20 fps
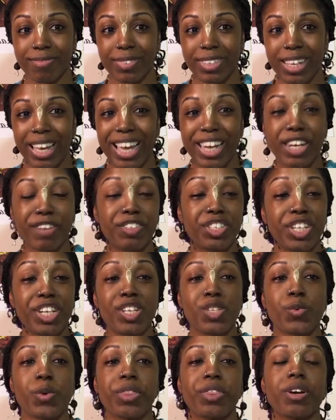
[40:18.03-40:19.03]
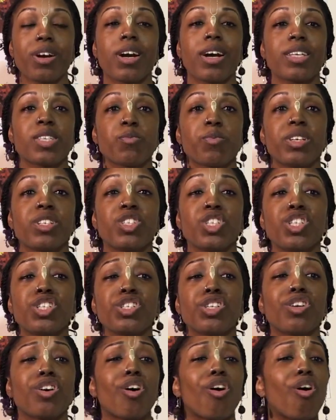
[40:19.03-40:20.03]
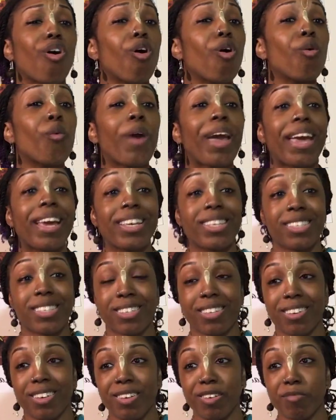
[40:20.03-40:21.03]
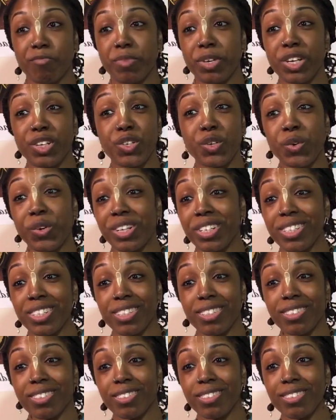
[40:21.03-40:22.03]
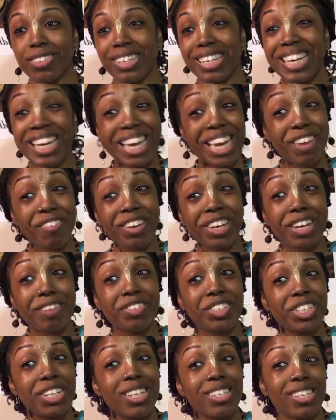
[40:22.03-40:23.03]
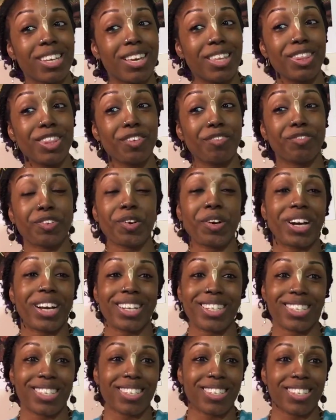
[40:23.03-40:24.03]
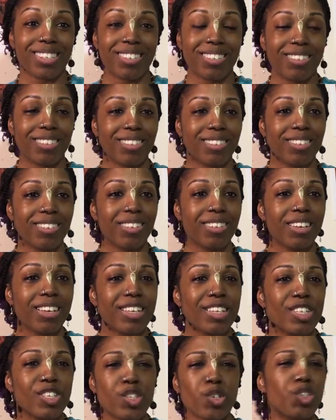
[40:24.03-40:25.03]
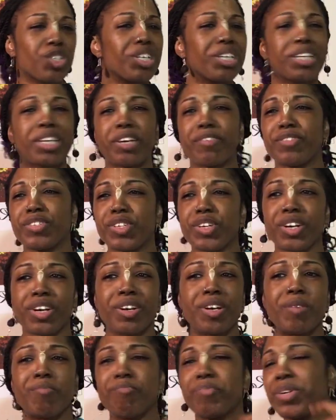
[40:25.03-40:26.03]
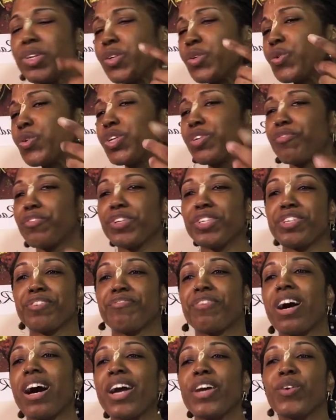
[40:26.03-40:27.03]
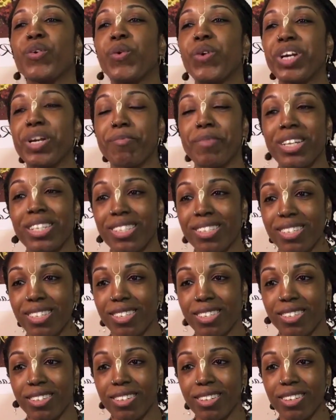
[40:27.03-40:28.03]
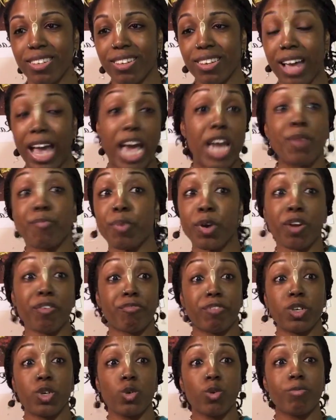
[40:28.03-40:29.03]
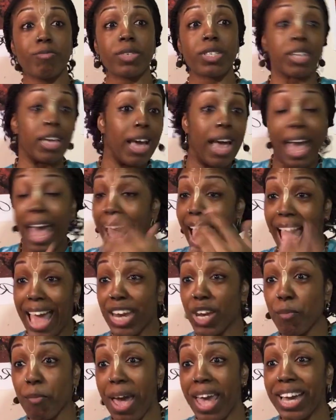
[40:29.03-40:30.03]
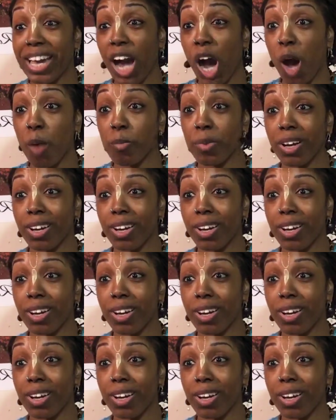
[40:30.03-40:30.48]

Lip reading: And if she is with her husband, she should always be adorned, even if she is in the forest." So she gives her beautiful divine ornaments and perfumes and makeup.